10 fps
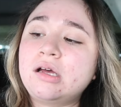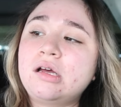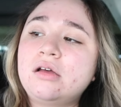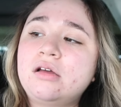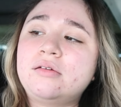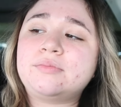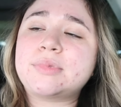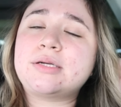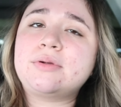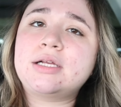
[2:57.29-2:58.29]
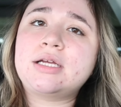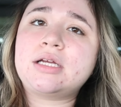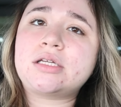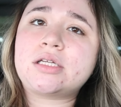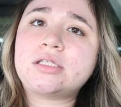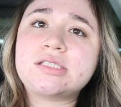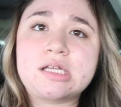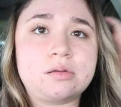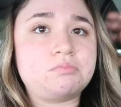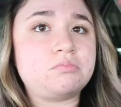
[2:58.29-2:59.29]
um, uh, to
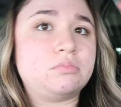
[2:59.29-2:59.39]
get